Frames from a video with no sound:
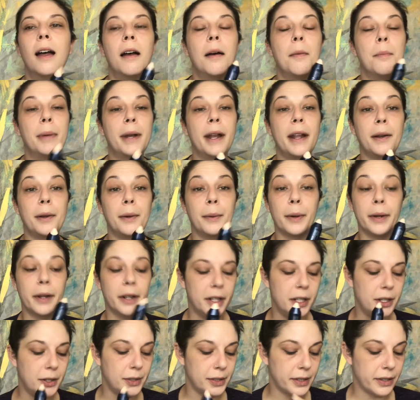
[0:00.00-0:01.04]
But anyway, we're going to
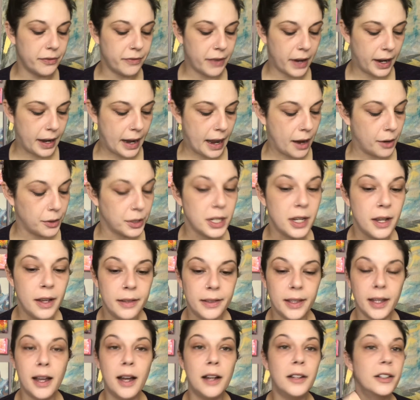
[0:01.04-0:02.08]
use it and find out. The
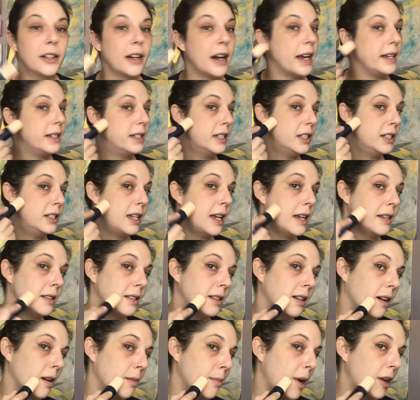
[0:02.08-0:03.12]
color, I did test it
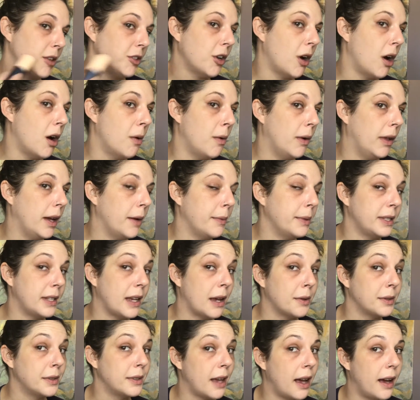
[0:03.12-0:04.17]
on my jaw while I was
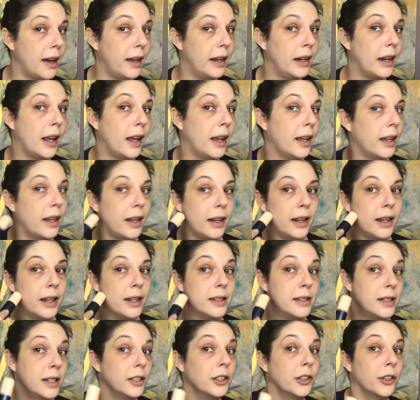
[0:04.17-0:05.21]
outside, and it
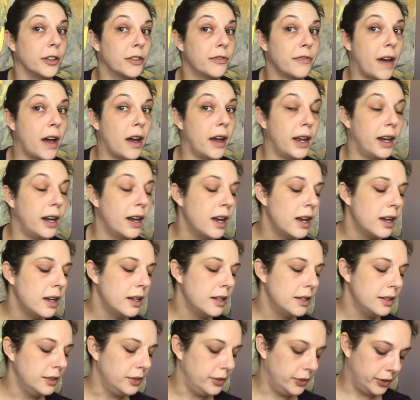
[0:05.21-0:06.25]
did look fine.
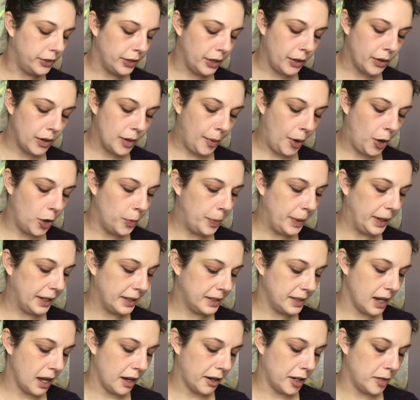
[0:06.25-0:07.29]
So I'm hoping it's
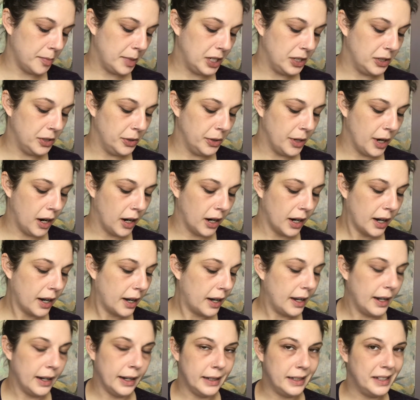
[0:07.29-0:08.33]
not going to be too dark,
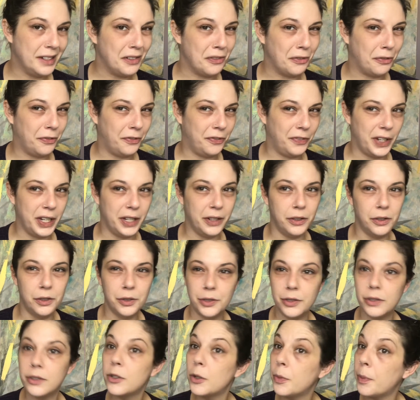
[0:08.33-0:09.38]
and it didn't feel
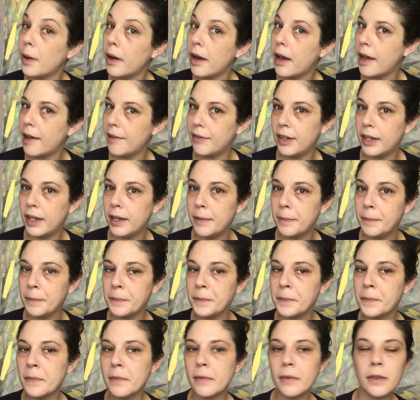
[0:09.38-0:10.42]
super heavy.
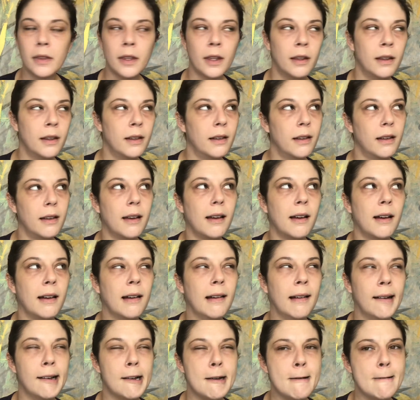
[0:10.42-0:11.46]

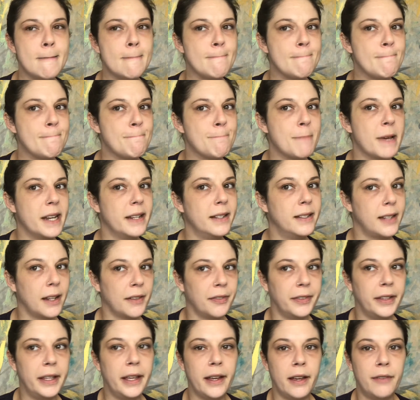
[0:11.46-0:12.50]
But it's
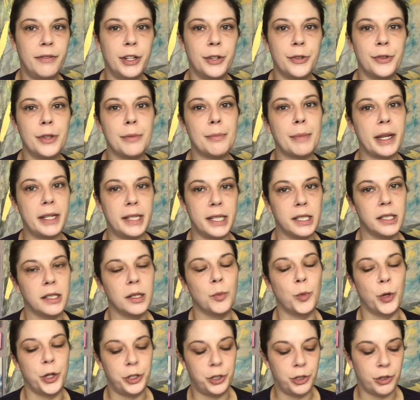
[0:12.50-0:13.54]
definitely heavier than my tinted
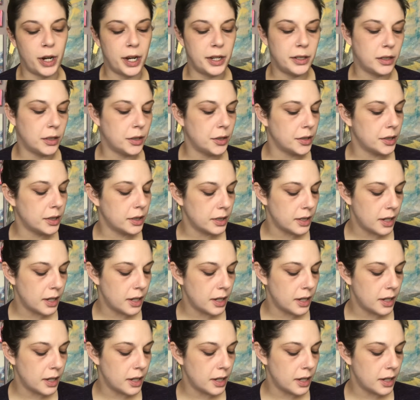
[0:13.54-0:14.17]
moisturizers.